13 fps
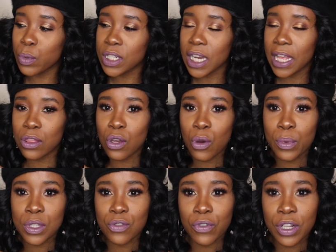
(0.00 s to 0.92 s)
which I thought
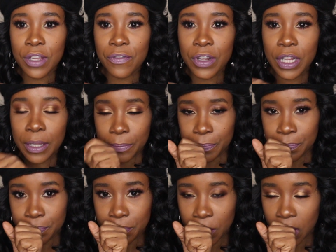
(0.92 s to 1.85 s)
was really
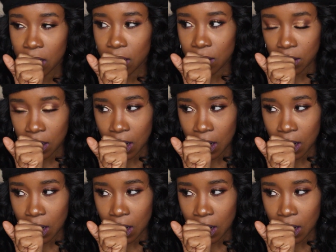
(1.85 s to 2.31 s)
good.